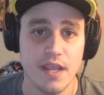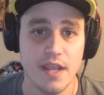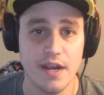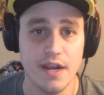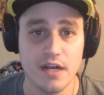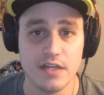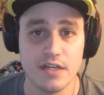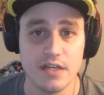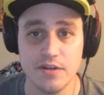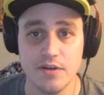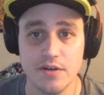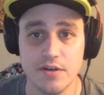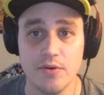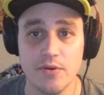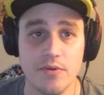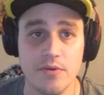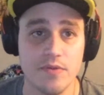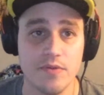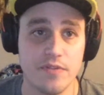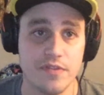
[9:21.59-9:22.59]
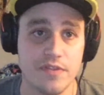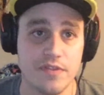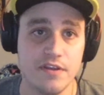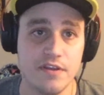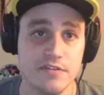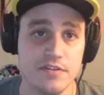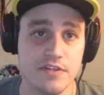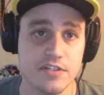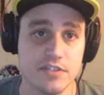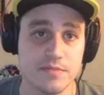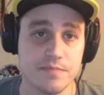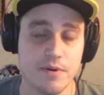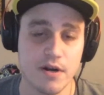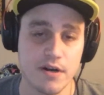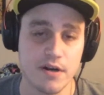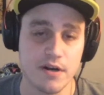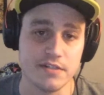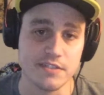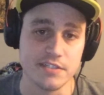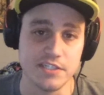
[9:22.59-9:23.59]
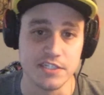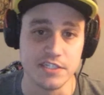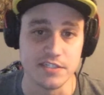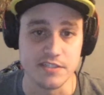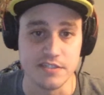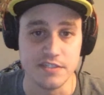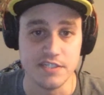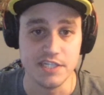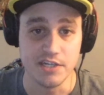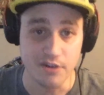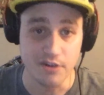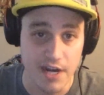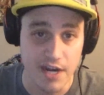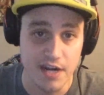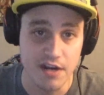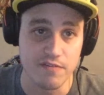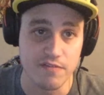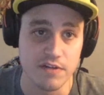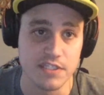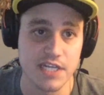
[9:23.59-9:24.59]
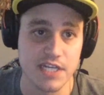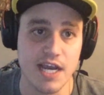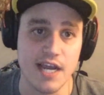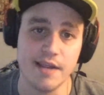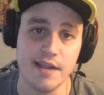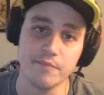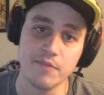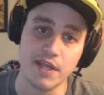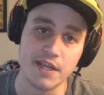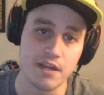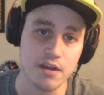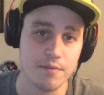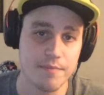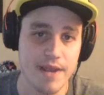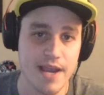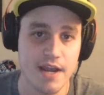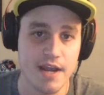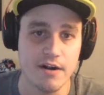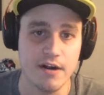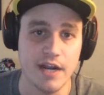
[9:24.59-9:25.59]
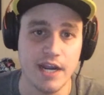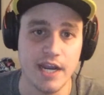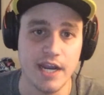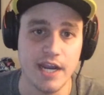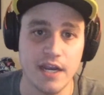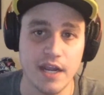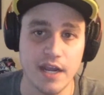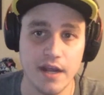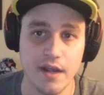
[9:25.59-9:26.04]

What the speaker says: also those parts just degrade over time, like your battery.